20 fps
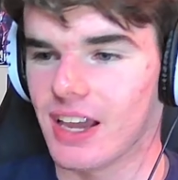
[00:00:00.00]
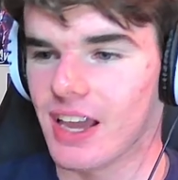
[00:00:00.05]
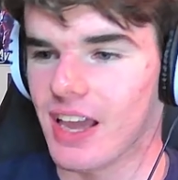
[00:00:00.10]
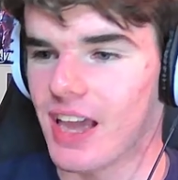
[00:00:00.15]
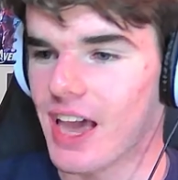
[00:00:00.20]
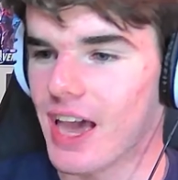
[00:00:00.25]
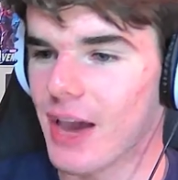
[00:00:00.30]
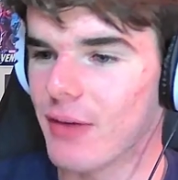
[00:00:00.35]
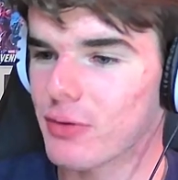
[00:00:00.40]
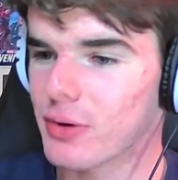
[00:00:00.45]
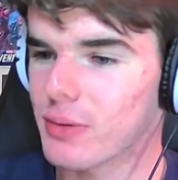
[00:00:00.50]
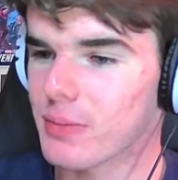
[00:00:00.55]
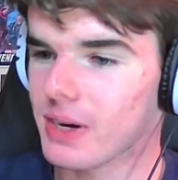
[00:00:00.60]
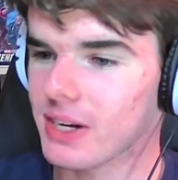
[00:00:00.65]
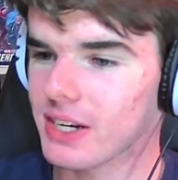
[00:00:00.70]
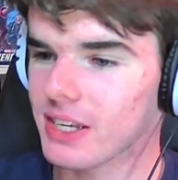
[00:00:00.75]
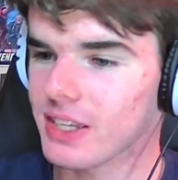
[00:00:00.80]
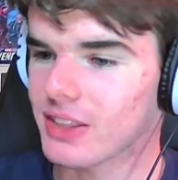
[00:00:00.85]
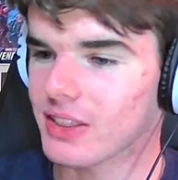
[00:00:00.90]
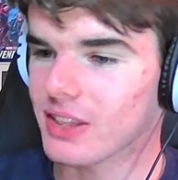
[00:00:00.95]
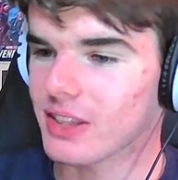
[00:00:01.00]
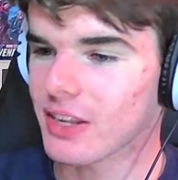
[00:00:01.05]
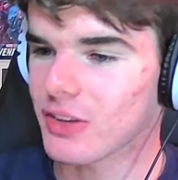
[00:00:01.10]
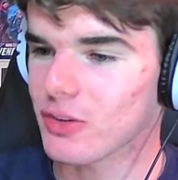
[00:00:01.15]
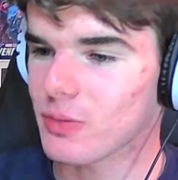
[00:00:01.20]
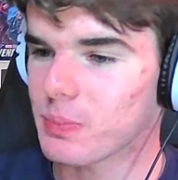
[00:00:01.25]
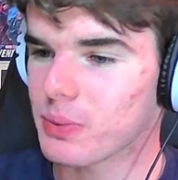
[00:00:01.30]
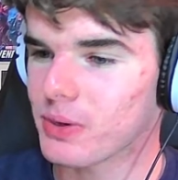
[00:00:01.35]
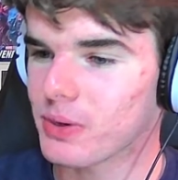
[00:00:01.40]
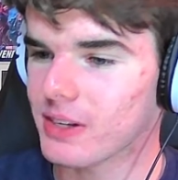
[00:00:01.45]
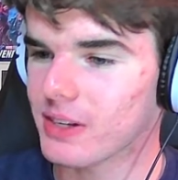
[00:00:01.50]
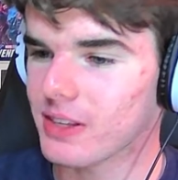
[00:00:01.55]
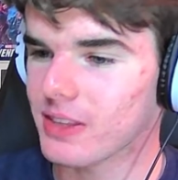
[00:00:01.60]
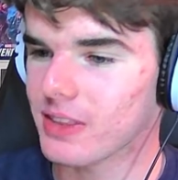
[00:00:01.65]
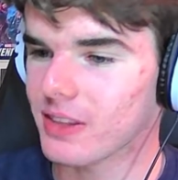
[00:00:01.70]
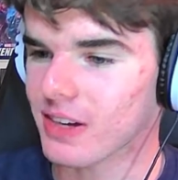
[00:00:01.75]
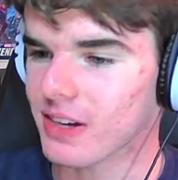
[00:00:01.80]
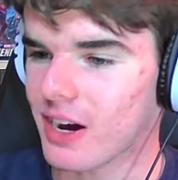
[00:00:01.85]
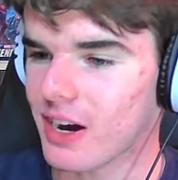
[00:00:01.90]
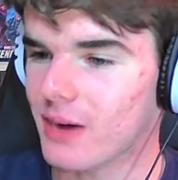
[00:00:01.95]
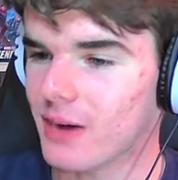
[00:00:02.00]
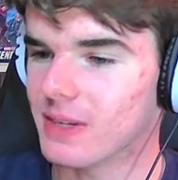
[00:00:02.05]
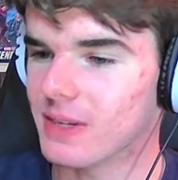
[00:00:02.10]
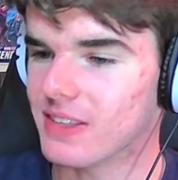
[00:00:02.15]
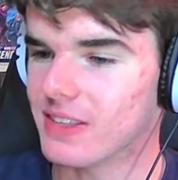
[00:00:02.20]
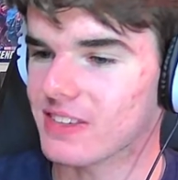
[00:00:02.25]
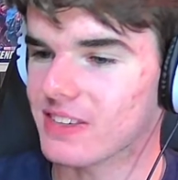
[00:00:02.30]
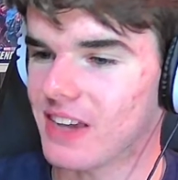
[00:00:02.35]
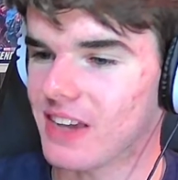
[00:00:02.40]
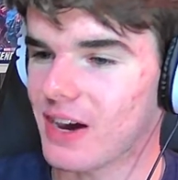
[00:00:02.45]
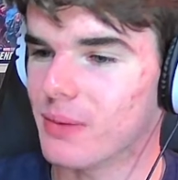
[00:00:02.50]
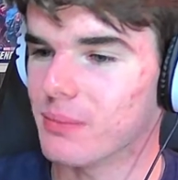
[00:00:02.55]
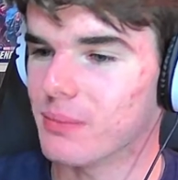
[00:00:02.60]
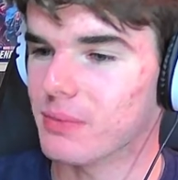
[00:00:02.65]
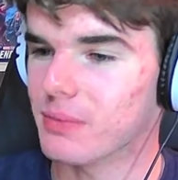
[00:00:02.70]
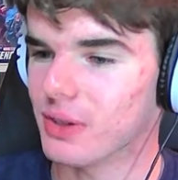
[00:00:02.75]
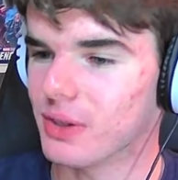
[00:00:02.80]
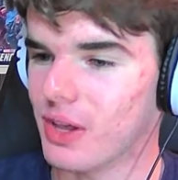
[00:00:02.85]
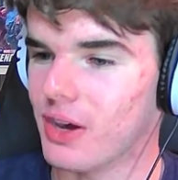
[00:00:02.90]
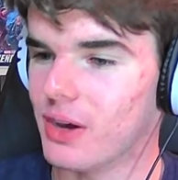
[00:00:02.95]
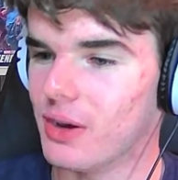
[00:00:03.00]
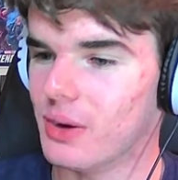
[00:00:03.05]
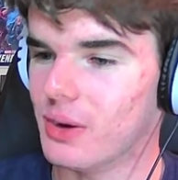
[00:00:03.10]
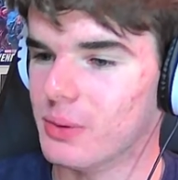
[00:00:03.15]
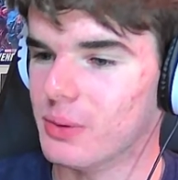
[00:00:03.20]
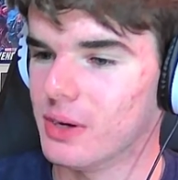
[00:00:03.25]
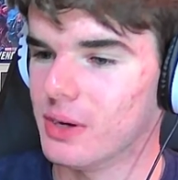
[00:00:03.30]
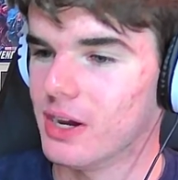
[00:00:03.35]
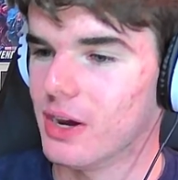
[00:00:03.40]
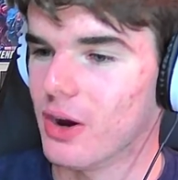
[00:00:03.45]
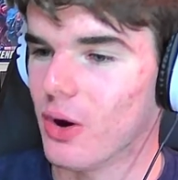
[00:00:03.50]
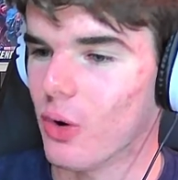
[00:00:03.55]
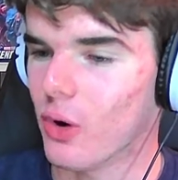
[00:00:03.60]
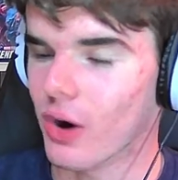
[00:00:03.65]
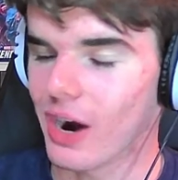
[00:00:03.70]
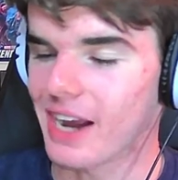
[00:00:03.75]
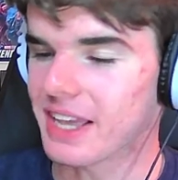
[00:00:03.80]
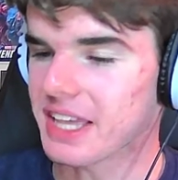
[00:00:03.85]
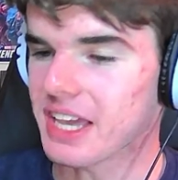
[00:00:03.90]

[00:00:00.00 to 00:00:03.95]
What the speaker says: Everybody, let's put in the comments down below. Or I guess